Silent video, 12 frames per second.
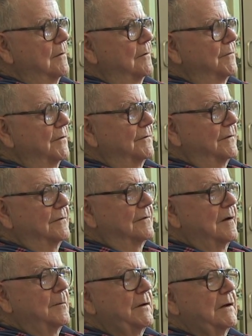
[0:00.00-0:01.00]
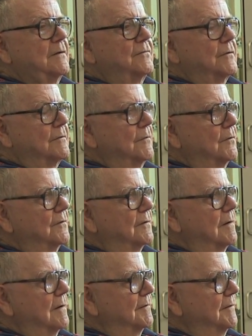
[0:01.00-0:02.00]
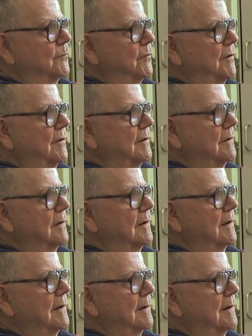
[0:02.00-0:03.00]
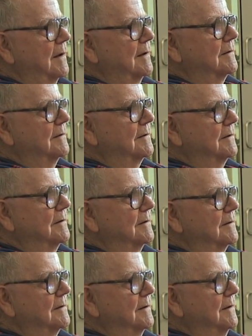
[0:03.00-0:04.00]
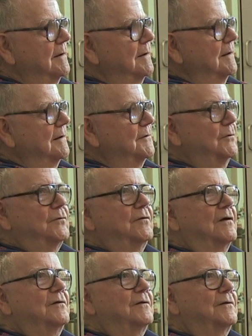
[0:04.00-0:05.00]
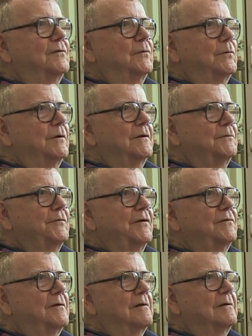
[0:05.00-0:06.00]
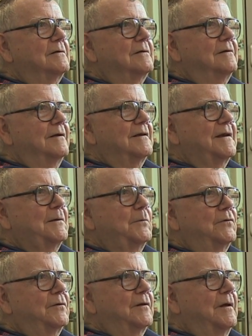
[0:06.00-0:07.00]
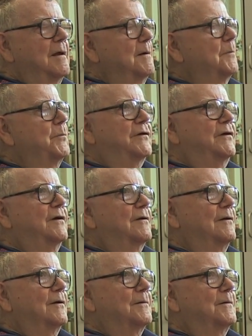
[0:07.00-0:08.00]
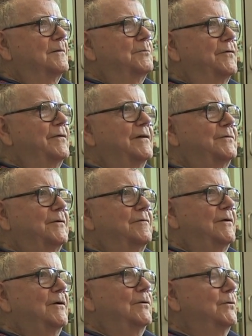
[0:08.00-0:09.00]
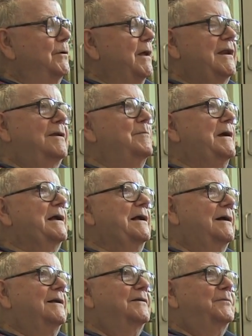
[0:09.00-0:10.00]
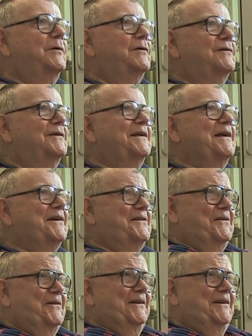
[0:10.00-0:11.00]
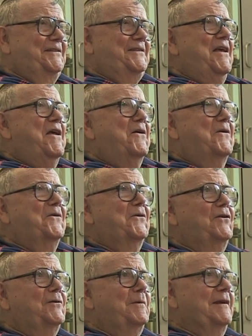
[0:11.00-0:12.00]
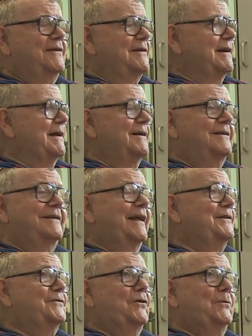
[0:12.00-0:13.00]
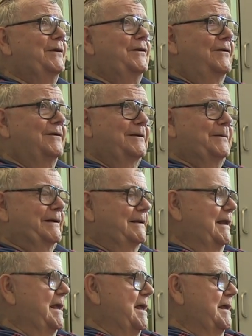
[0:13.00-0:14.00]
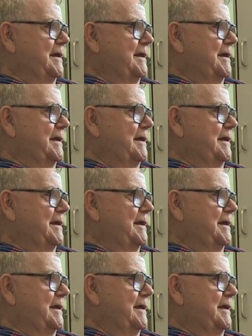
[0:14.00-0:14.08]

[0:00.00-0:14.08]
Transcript: university's nominee for the Rhodes Scholarship one year, and I got to the two judges who were in the regional, and it was a particular professor of law who hated my guts because of the editorials on oil depletion allowance, and that's all we talked about.